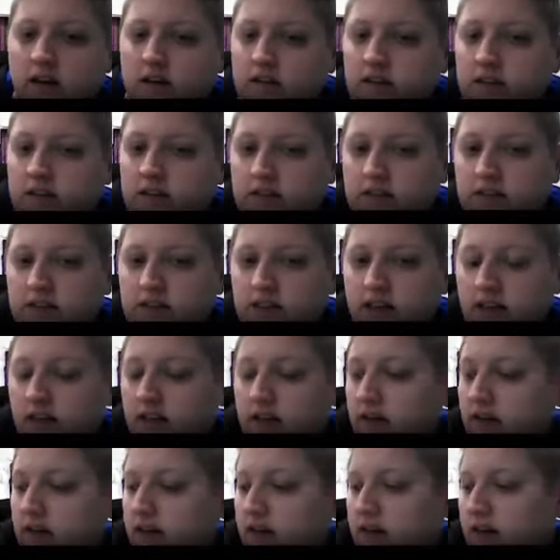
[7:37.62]
Let's
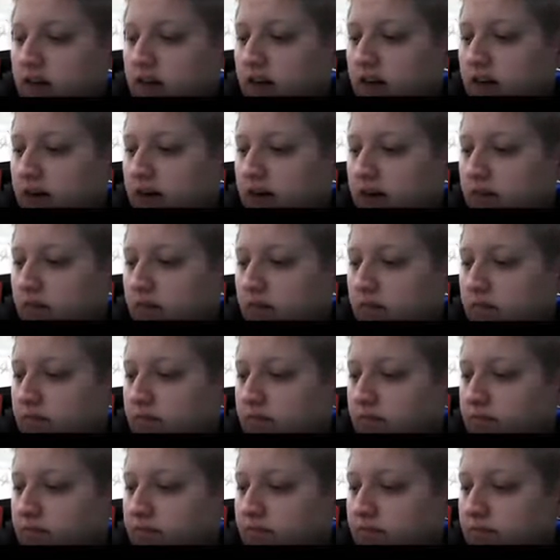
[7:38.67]
see. My
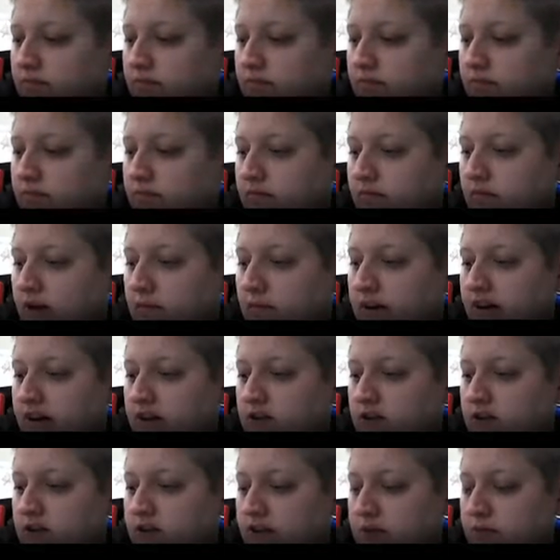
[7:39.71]

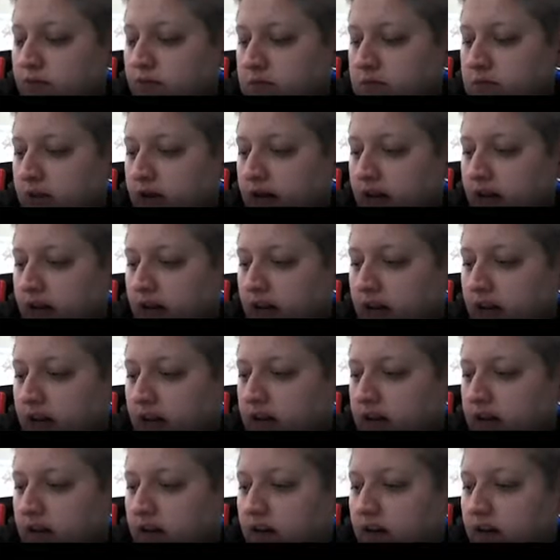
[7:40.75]
manager's name was
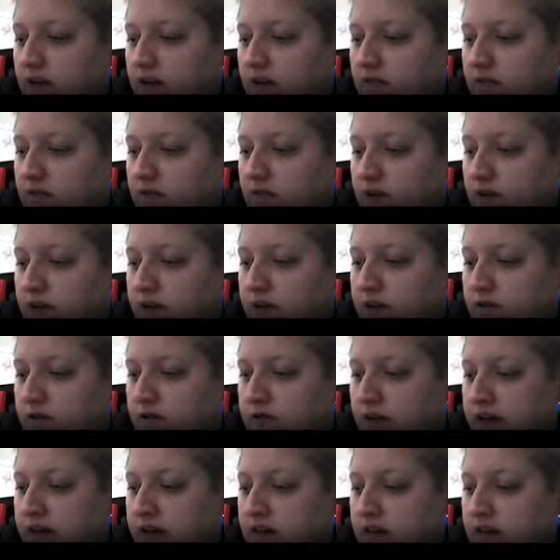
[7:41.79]
Brandy. We're still
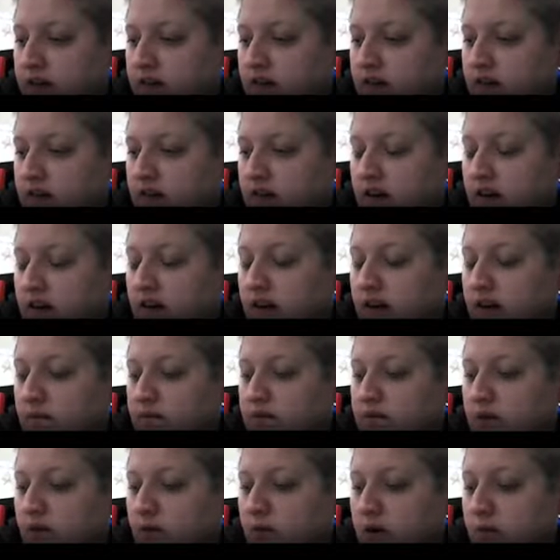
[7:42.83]
friends.
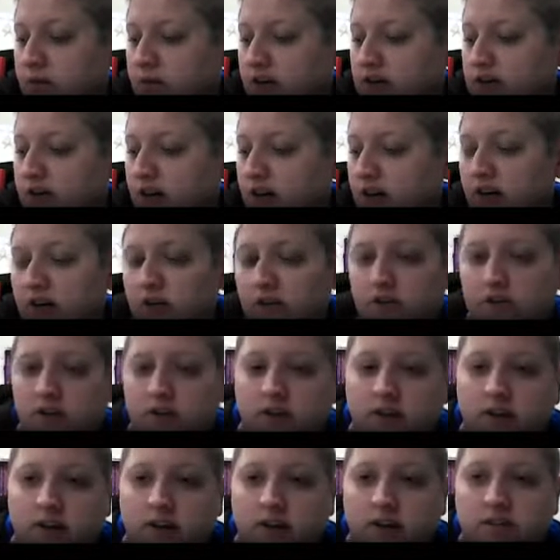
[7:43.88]
So I want to make sure I include
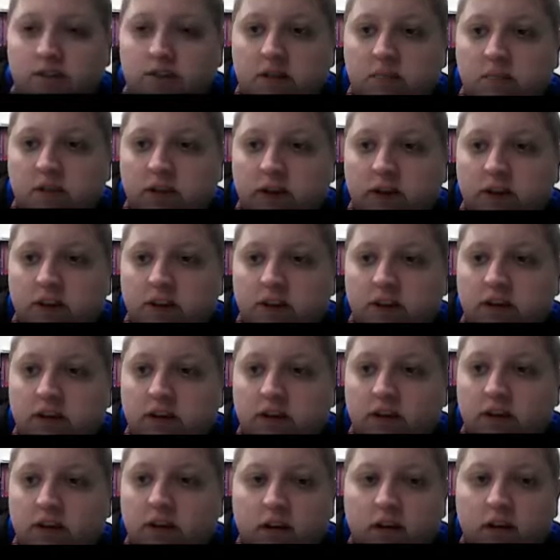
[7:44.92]
her in there
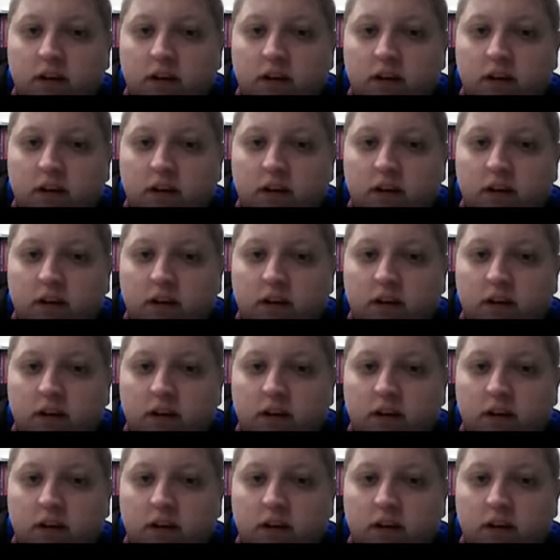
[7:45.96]
somewhere.